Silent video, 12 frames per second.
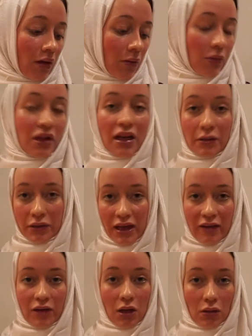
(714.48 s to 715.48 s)
without
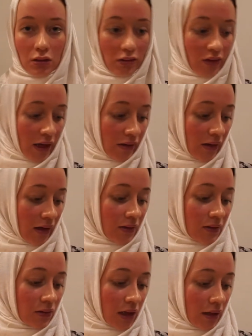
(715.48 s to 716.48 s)
having all of that
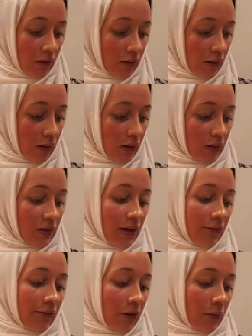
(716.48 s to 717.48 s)
extra
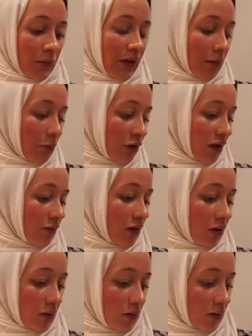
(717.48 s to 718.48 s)
stuff from the
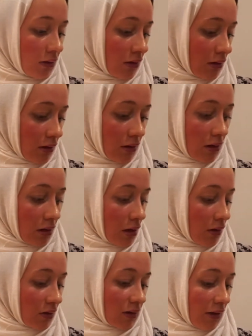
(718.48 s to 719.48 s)
previous
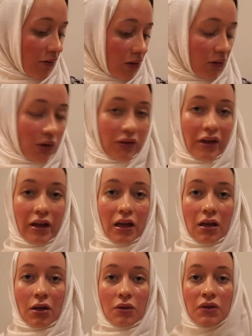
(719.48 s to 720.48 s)
stuff that you have
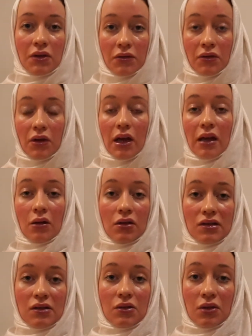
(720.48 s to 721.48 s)
taken notes of. And
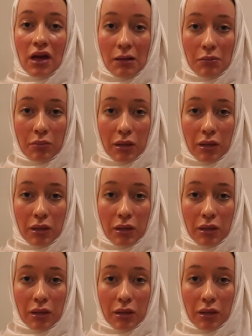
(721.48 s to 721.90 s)
also to have